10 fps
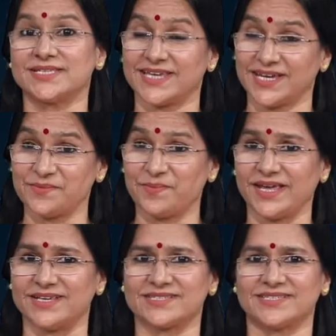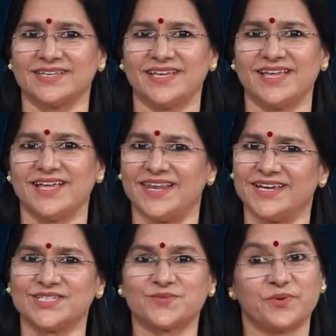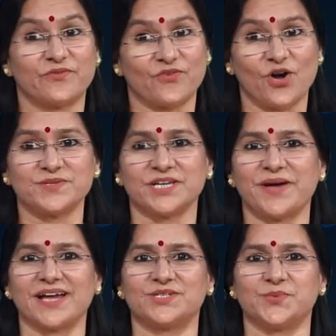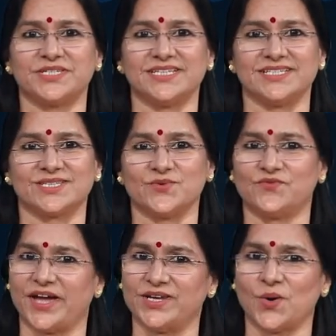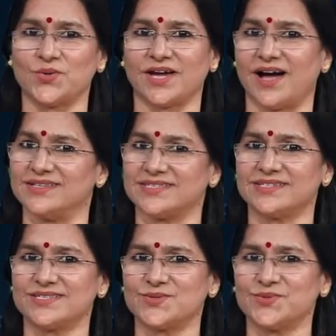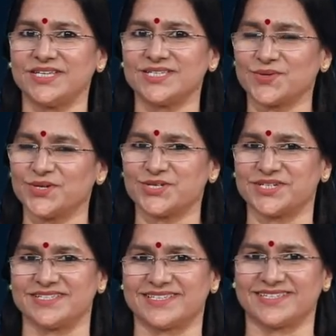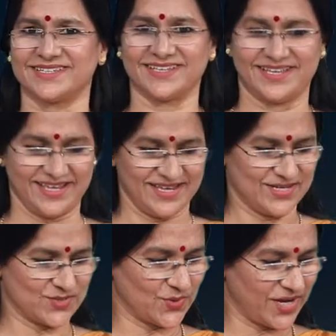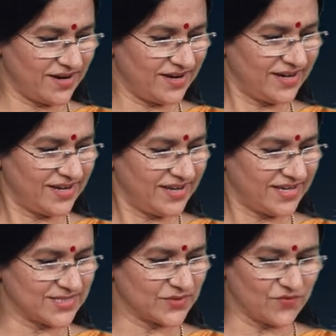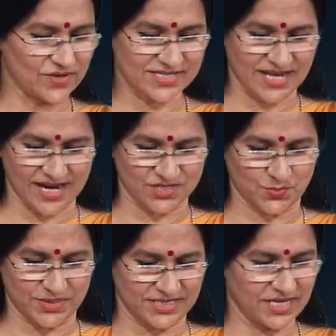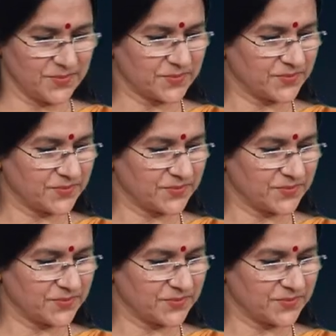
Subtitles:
has taken place? Let us perform some activities to find out answers to these questions. So, here is the first activity